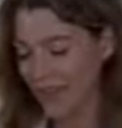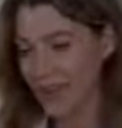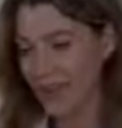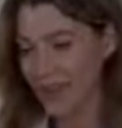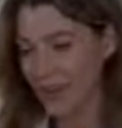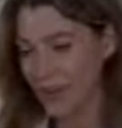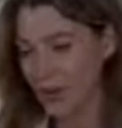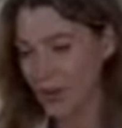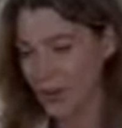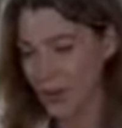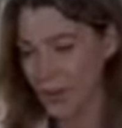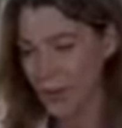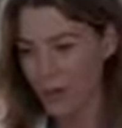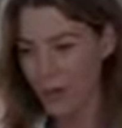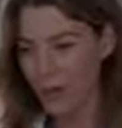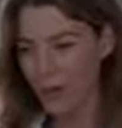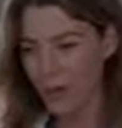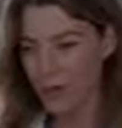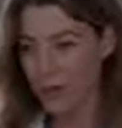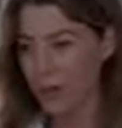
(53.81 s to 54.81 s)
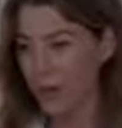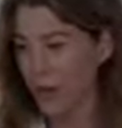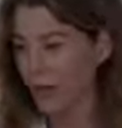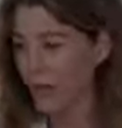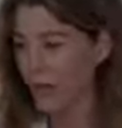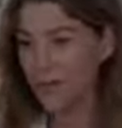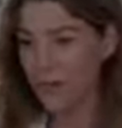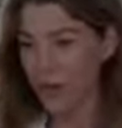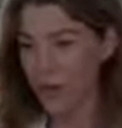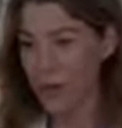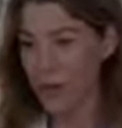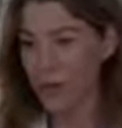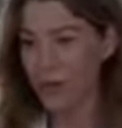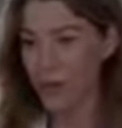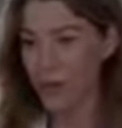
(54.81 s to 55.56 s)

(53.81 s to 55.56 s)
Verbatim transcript: And your uh, parents, they